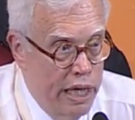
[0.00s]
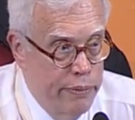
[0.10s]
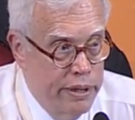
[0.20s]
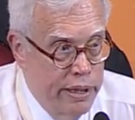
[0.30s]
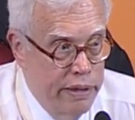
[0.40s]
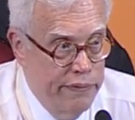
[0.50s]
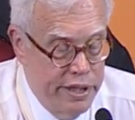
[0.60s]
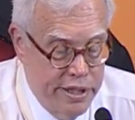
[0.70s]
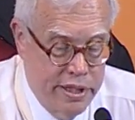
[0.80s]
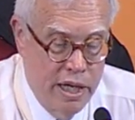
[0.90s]
I would think of it
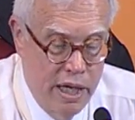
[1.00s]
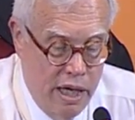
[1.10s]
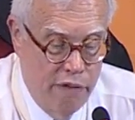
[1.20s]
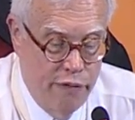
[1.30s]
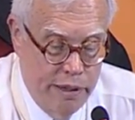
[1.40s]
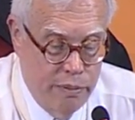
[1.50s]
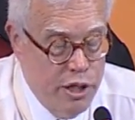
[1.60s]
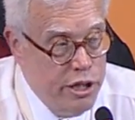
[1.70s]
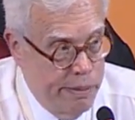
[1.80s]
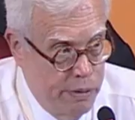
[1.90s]
as a family
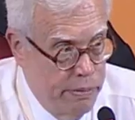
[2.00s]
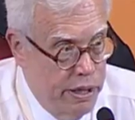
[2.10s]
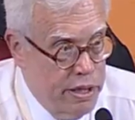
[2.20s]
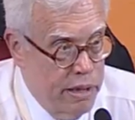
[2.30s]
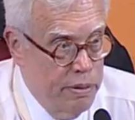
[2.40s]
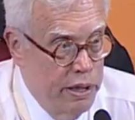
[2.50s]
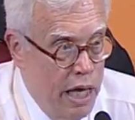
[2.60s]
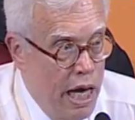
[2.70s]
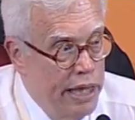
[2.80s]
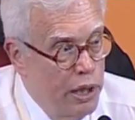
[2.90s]
supplement, something
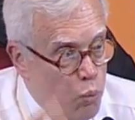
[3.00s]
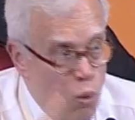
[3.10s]
that